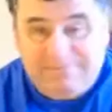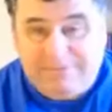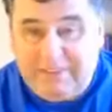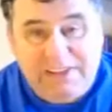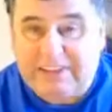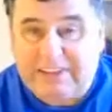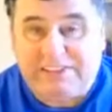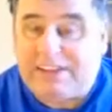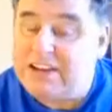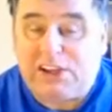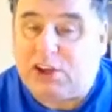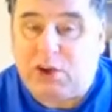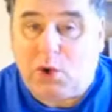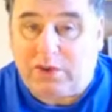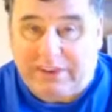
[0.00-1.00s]
it didn't
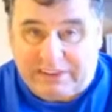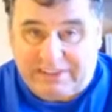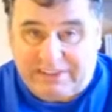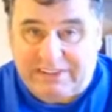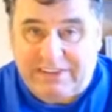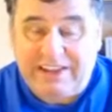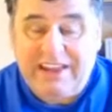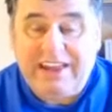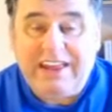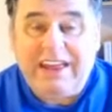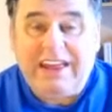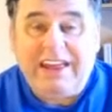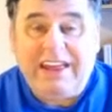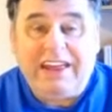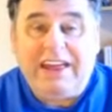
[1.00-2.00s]
cure it.
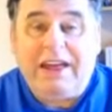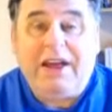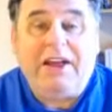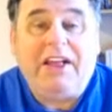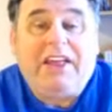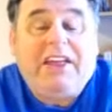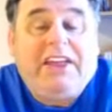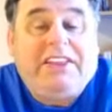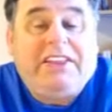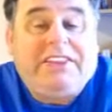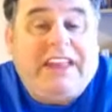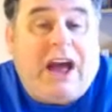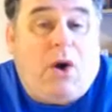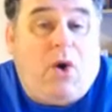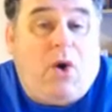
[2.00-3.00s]

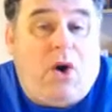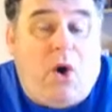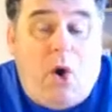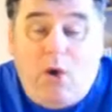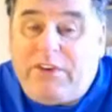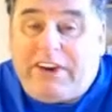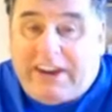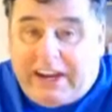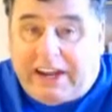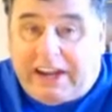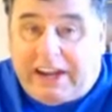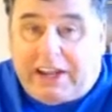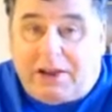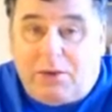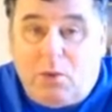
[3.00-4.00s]
Now,
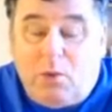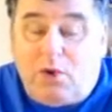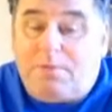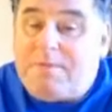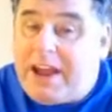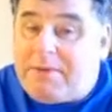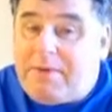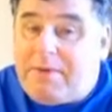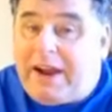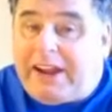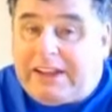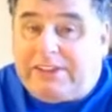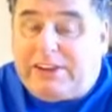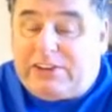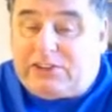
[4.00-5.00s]
overeating would make my
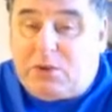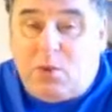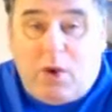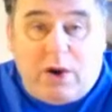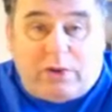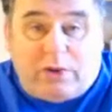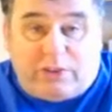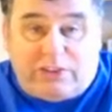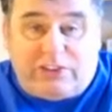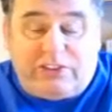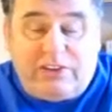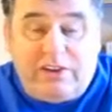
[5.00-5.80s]
condition worse,